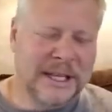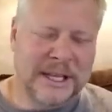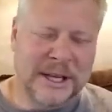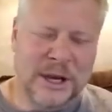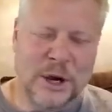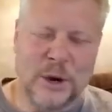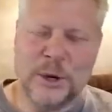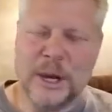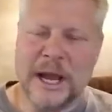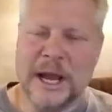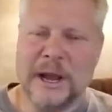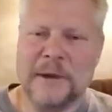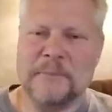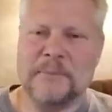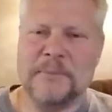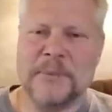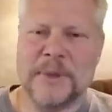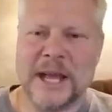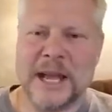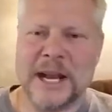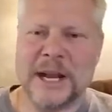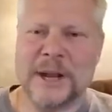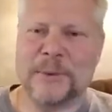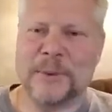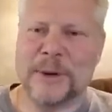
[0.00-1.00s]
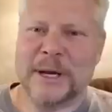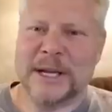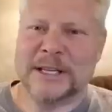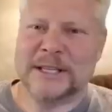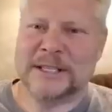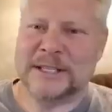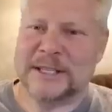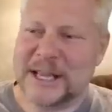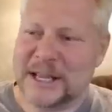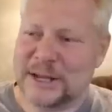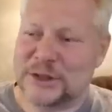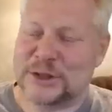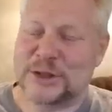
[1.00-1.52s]
Okay,
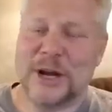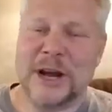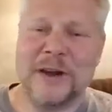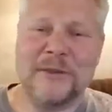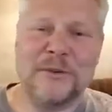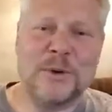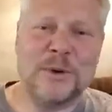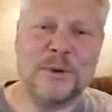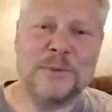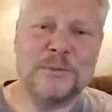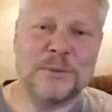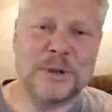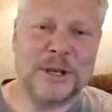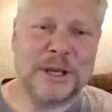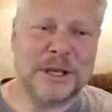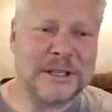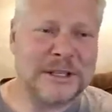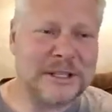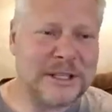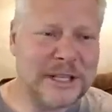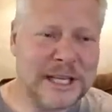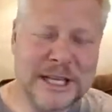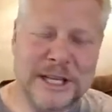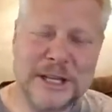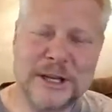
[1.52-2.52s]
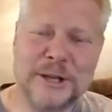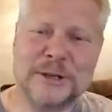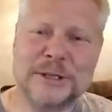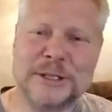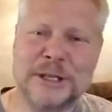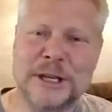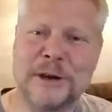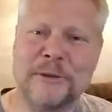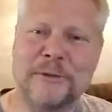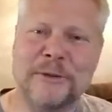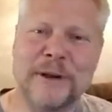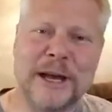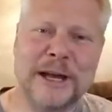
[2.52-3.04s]
anyways, that shovel, you can dig
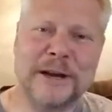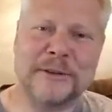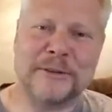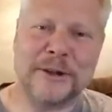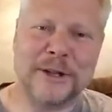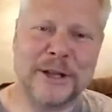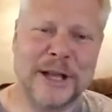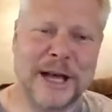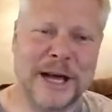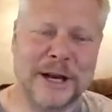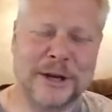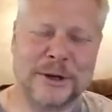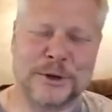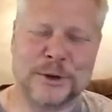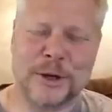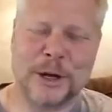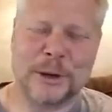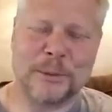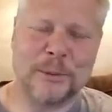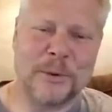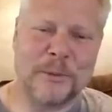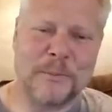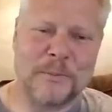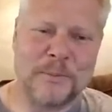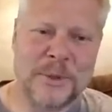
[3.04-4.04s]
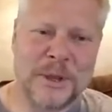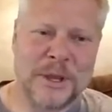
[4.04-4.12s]
yourself out of a lot of trouble.